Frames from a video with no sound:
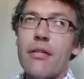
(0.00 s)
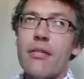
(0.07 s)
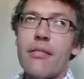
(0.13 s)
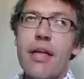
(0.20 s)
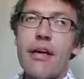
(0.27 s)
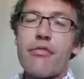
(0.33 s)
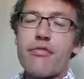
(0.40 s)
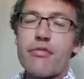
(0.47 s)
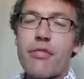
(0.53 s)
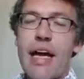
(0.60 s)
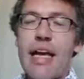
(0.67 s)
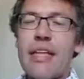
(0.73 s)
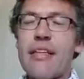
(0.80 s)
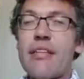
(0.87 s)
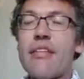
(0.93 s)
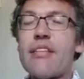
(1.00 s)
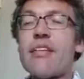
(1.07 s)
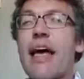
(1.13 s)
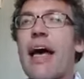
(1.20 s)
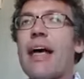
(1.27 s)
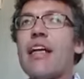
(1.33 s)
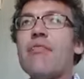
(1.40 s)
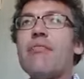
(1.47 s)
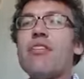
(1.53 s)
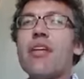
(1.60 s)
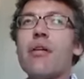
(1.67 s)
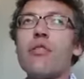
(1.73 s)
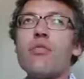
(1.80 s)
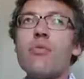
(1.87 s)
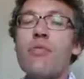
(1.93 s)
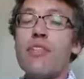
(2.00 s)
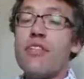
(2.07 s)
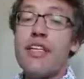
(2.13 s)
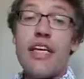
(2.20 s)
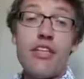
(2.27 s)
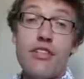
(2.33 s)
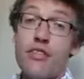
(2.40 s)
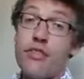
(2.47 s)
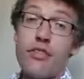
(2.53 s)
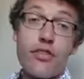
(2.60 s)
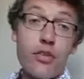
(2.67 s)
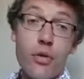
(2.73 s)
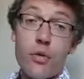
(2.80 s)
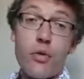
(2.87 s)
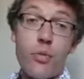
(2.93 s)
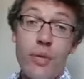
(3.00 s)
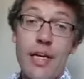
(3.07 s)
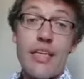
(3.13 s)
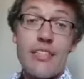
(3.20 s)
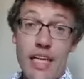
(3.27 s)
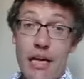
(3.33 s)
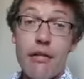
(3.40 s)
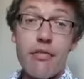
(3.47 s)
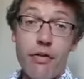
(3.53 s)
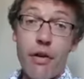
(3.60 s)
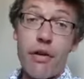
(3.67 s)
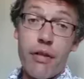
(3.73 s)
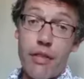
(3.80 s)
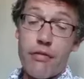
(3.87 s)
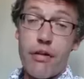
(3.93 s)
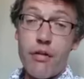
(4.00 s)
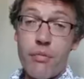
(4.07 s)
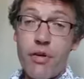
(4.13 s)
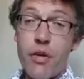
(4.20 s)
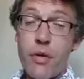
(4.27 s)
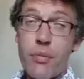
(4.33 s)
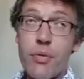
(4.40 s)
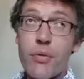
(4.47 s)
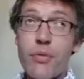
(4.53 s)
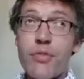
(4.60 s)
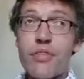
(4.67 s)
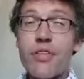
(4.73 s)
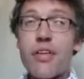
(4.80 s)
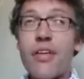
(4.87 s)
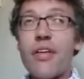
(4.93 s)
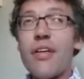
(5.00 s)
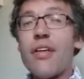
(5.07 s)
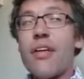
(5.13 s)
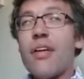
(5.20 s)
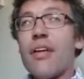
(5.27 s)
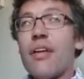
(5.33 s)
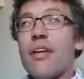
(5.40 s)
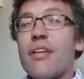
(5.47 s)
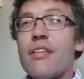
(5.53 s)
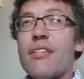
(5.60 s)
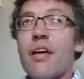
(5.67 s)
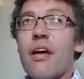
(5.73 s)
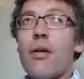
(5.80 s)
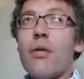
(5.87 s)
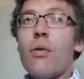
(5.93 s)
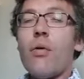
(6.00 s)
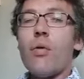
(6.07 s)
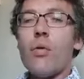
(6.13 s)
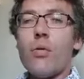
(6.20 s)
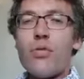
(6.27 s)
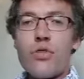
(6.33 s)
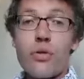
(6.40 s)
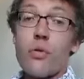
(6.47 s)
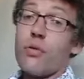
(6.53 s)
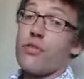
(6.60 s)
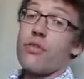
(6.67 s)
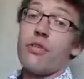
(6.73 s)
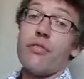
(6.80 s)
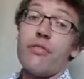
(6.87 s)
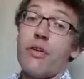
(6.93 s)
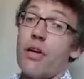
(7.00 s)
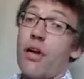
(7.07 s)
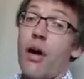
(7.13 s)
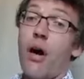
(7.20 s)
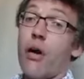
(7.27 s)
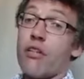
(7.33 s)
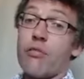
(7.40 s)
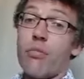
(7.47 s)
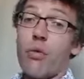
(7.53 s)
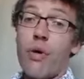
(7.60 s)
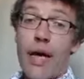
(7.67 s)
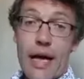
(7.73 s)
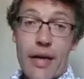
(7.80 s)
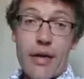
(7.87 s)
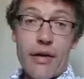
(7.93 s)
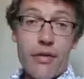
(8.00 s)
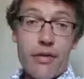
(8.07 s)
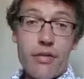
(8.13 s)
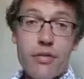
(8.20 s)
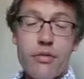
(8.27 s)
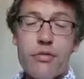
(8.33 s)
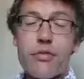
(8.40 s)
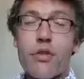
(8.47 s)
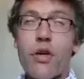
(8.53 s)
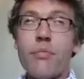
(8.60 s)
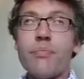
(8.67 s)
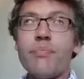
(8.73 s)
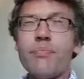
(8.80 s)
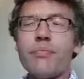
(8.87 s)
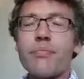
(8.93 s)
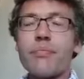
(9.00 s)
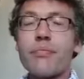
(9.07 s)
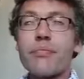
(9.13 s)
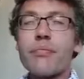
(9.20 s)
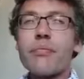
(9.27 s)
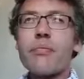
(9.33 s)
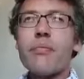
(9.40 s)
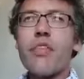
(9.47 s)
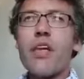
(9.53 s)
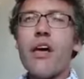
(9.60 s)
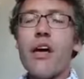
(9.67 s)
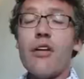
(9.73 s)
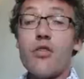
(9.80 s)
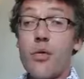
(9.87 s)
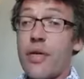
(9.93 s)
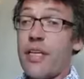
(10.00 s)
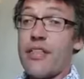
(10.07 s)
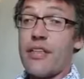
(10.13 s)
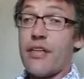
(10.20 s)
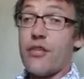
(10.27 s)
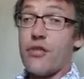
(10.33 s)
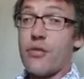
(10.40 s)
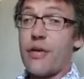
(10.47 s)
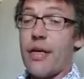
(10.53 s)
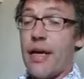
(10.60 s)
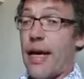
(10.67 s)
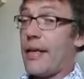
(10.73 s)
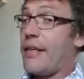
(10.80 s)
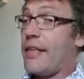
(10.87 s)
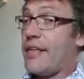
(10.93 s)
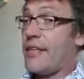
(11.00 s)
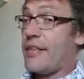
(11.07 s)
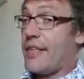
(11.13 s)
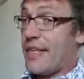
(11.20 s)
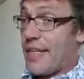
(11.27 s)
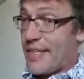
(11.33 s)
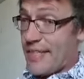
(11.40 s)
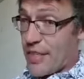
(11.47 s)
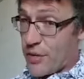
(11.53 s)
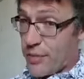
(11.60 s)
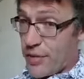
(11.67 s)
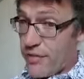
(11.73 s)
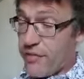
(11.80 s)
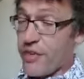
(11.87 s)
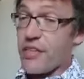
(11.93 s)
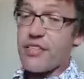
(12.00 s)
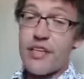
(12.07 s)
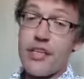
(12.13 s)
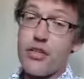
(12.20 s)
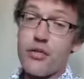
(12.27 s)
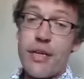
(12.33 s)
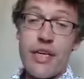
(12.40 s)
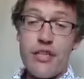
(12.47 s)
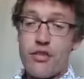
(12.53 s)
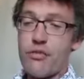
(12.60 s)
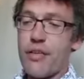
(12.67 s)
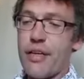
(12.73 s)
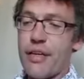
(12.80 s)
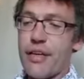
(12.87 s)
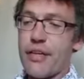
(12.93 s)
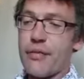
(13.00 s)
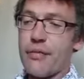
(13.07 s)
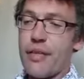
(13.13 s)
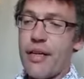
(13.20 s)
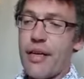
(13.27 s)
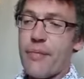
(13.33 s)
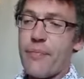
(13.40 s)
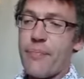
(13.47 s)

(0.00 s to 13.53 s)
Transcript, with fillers: their friends, and it results with the teachers at the school being terrified of their own pupils. So all sorts of uh, horrible echoes from 20th uh, century and indeed 21st century history going on here.